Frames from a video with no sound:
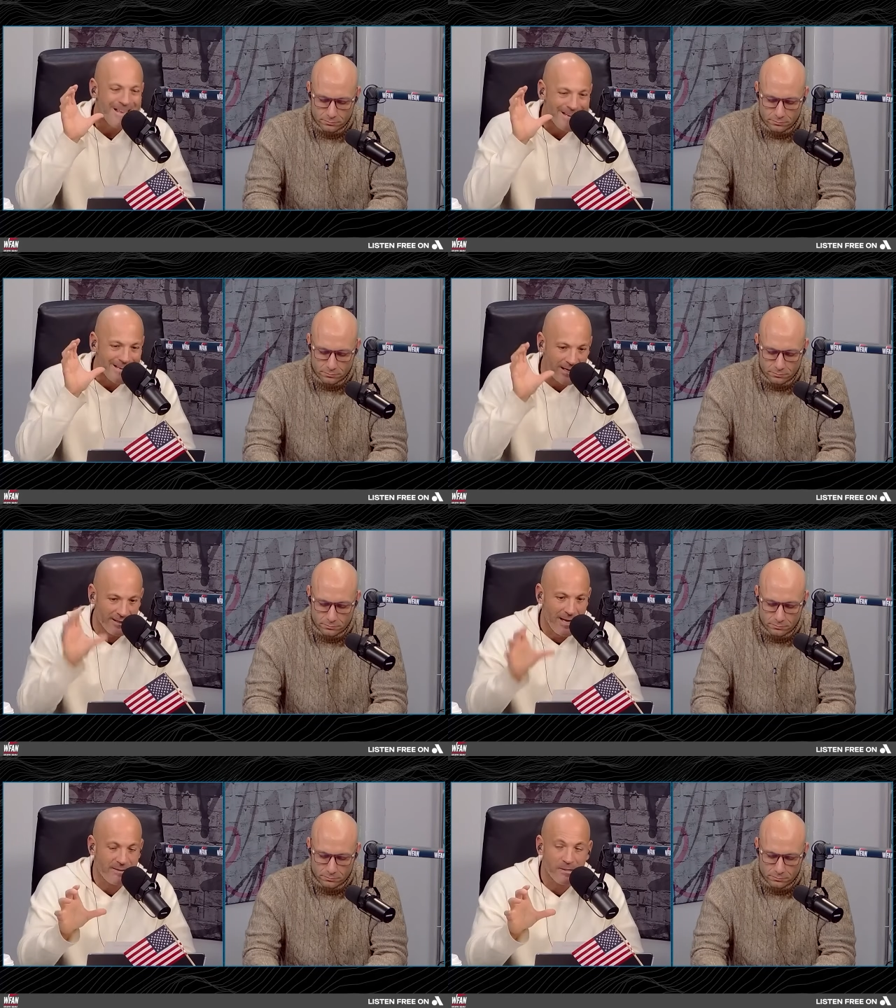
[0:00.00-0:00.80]
Speaker 1: Collect
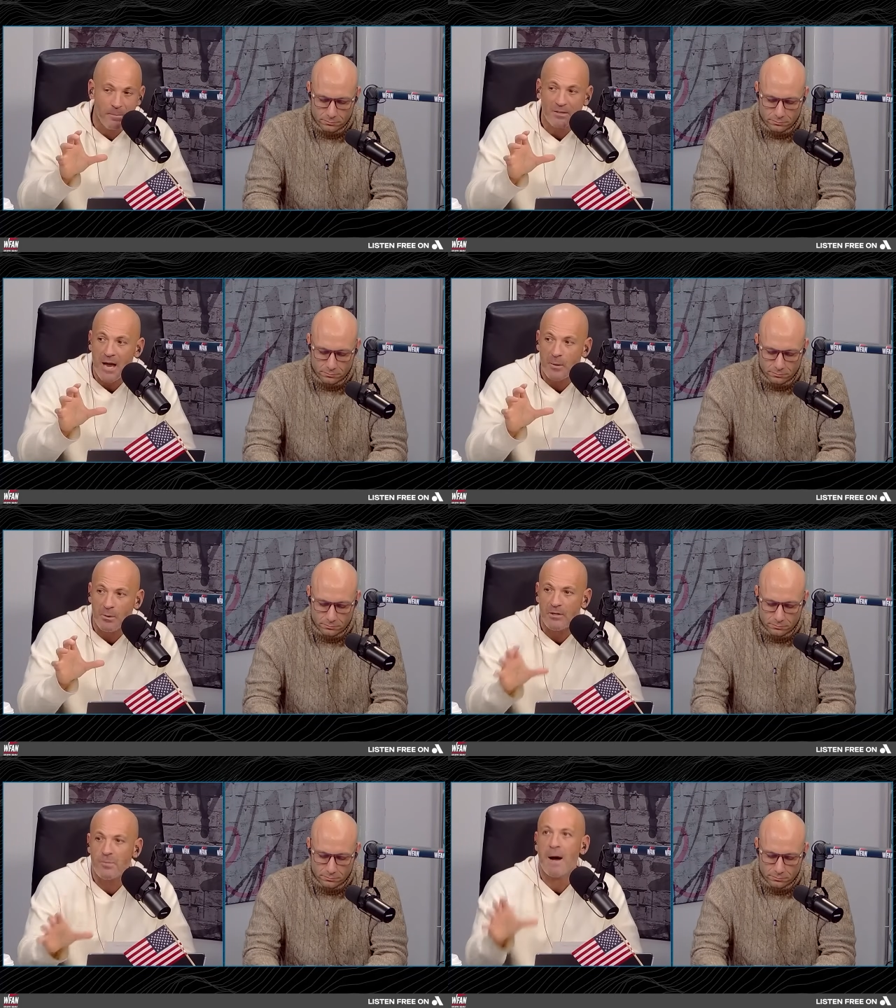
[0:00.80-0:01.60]
as much equity as
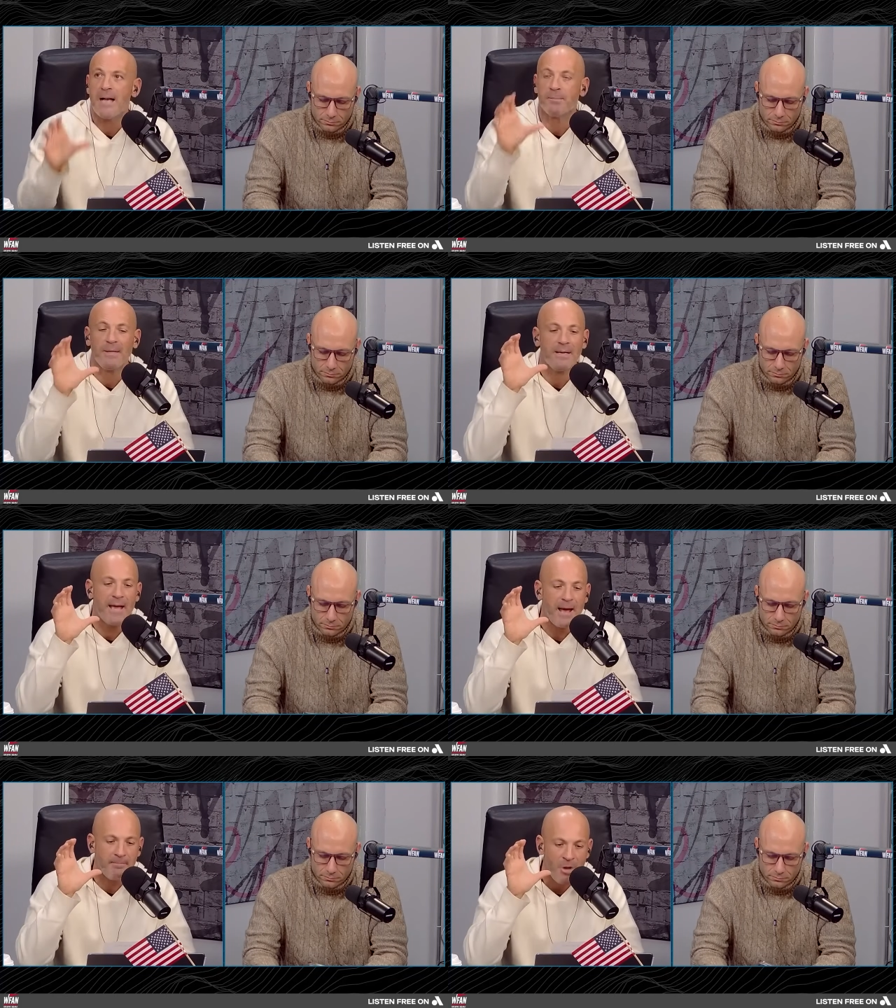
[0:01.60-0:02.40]
you possibly
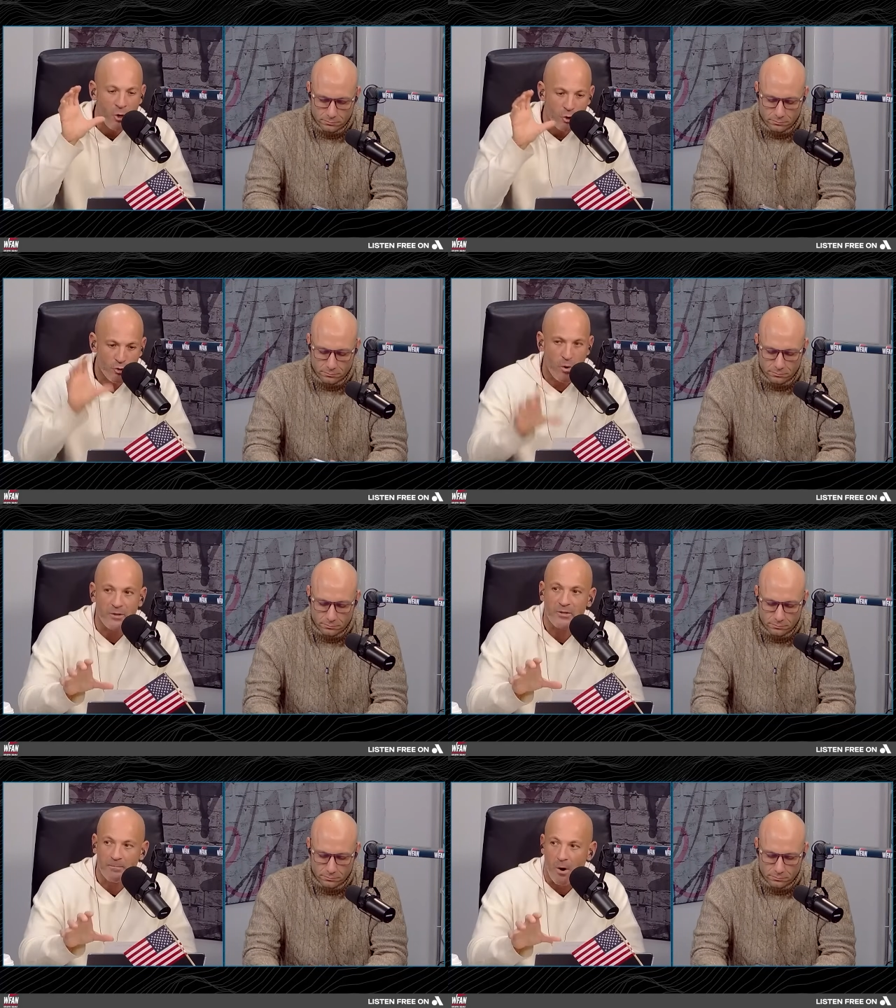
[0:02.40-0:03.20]
can. Trust
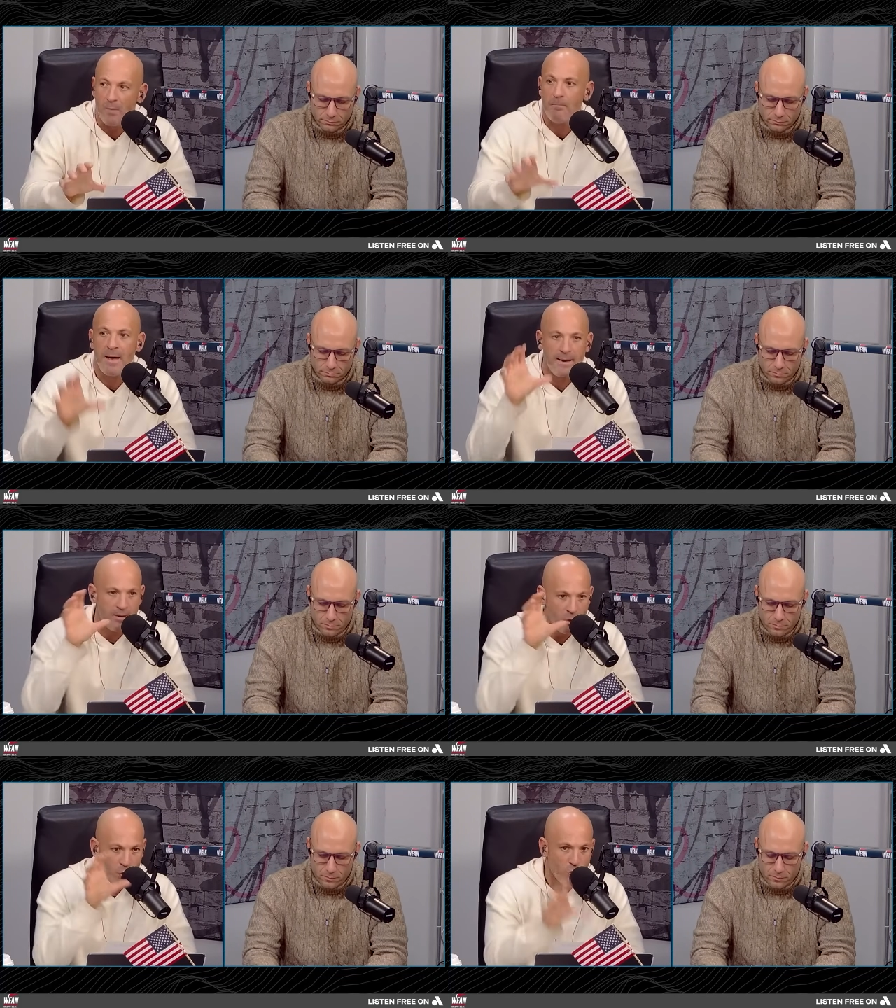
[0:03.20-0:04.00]
smart men,
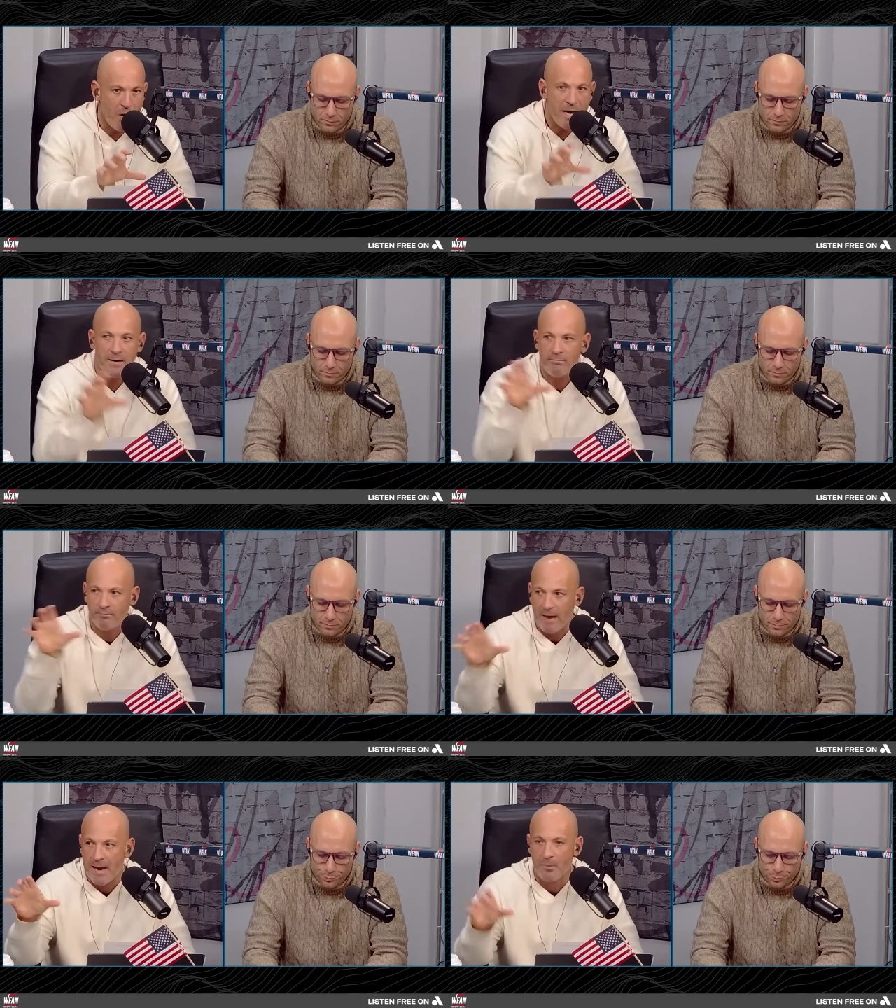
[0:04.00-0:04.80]
Schoen
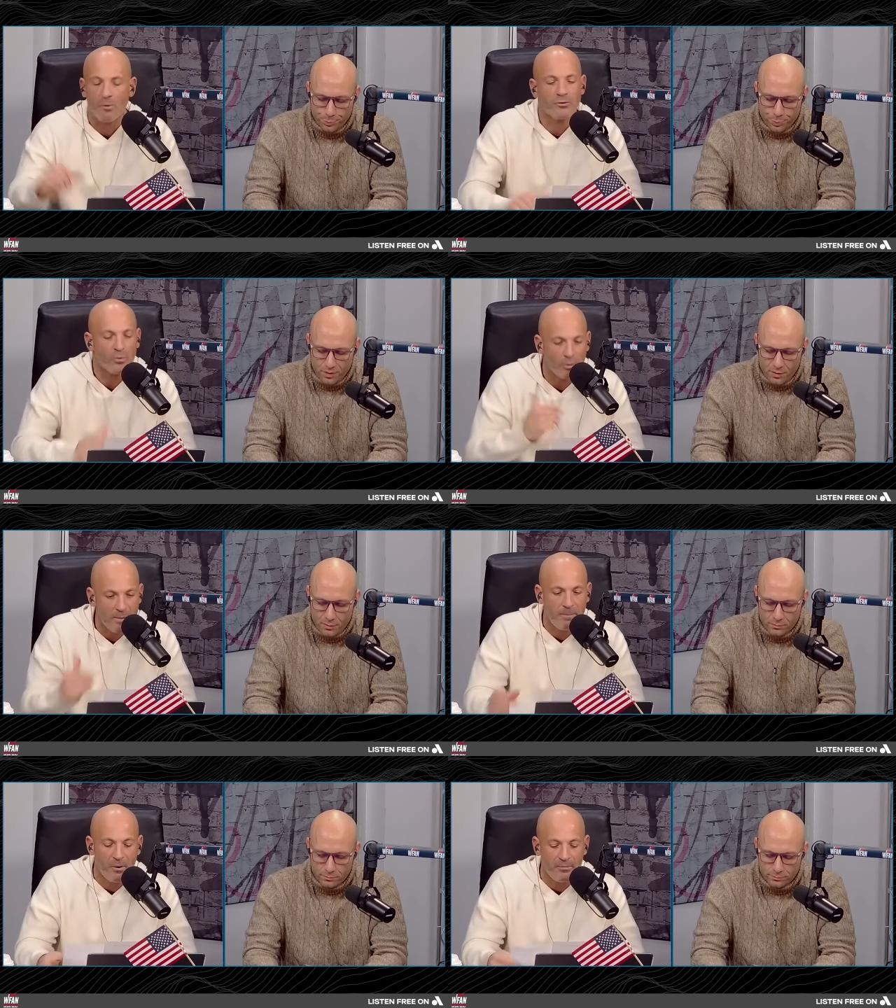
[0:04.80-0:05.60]
Daboll, to
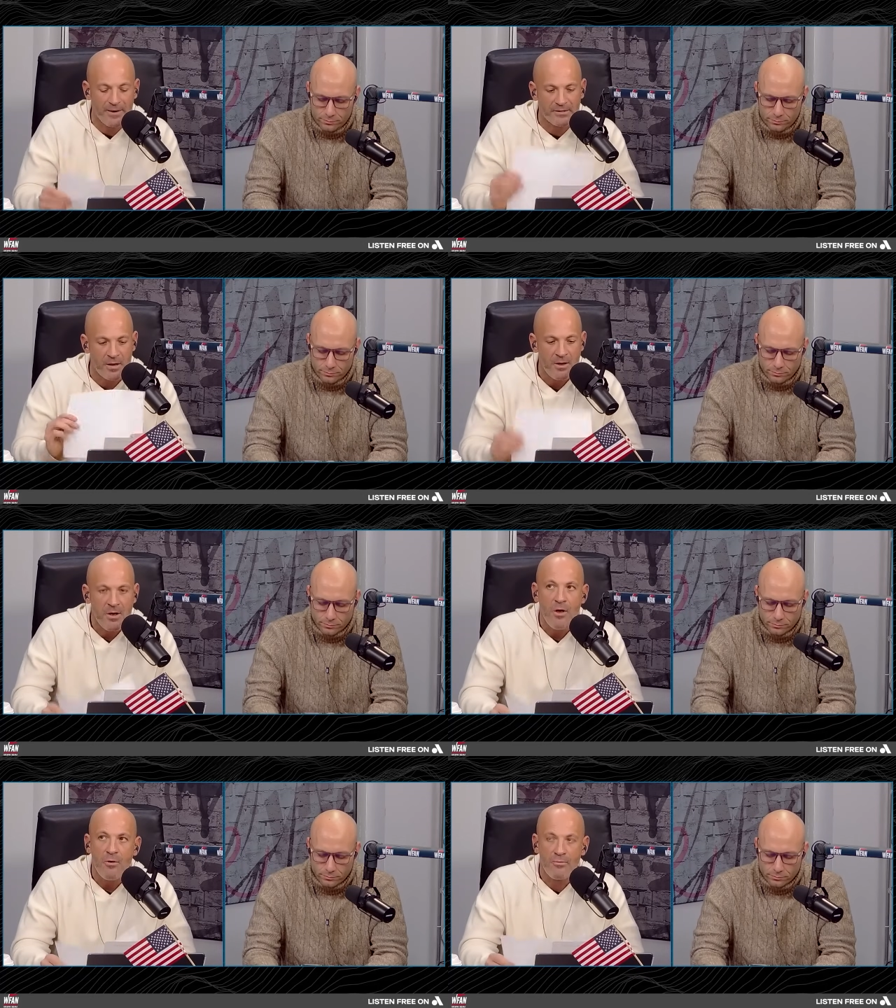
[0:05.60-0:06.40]
rebuild this
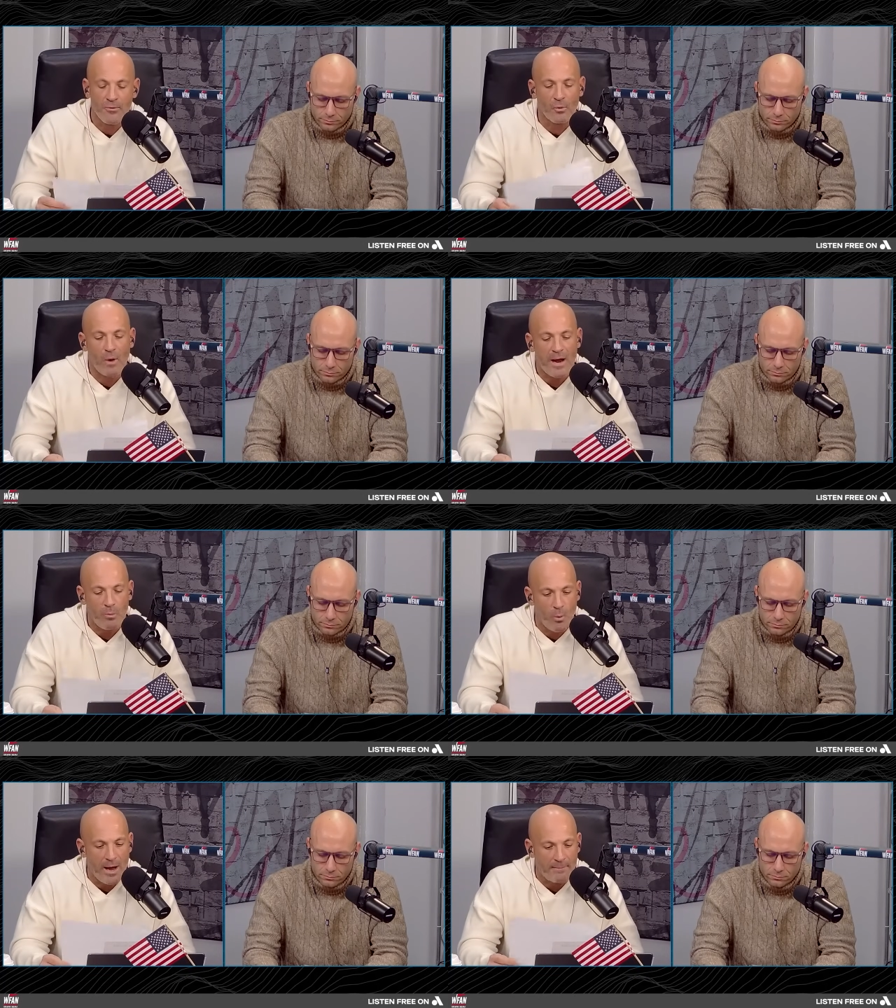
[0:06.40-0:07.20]
the right
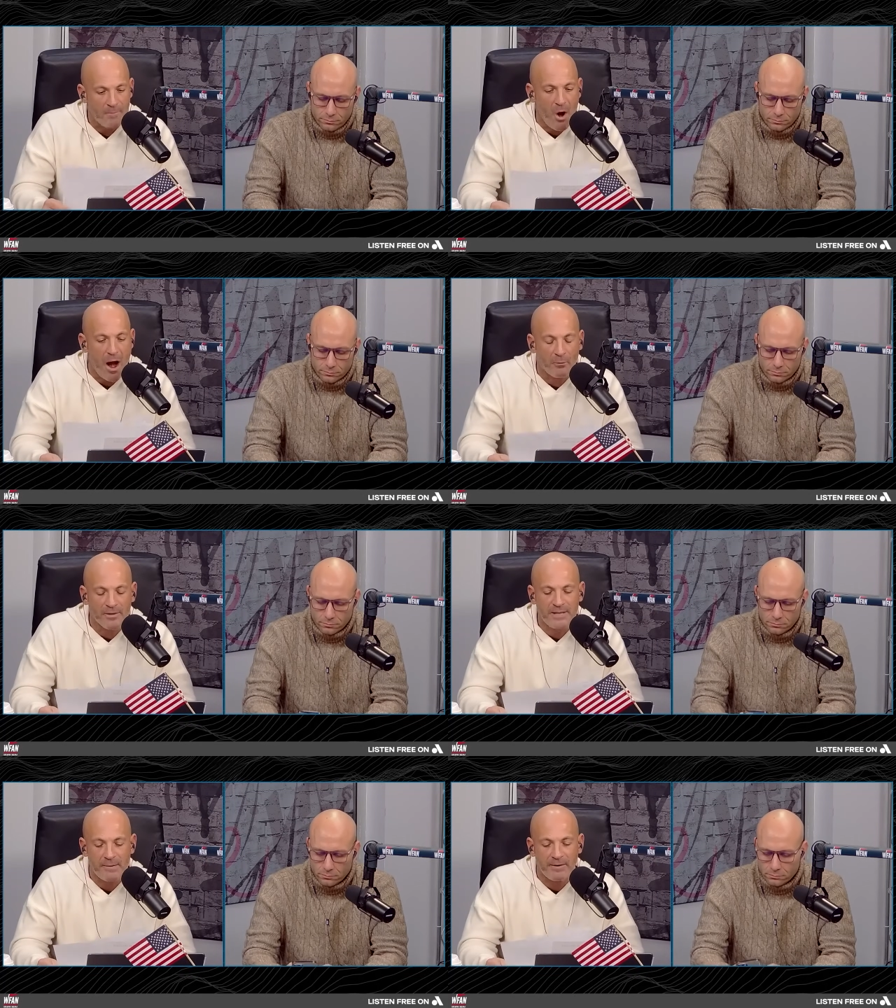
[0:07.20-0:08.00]
way. All right, rinse
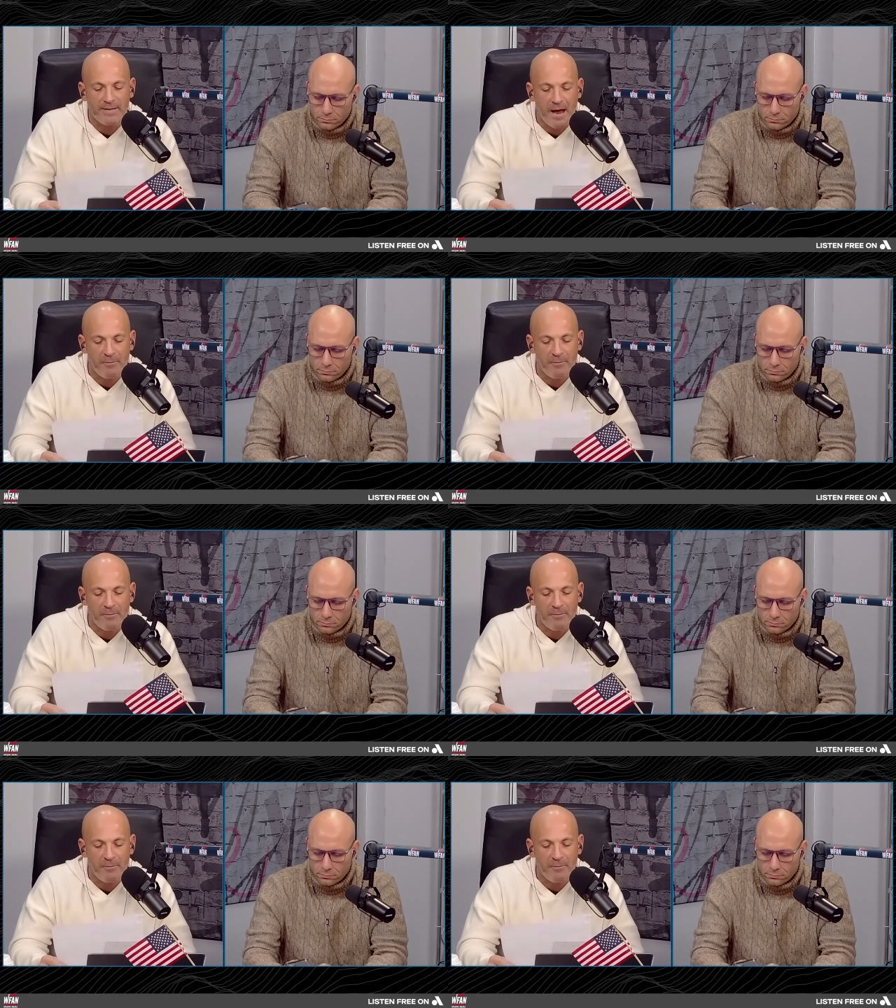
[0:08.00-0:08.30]
out of our Town Fair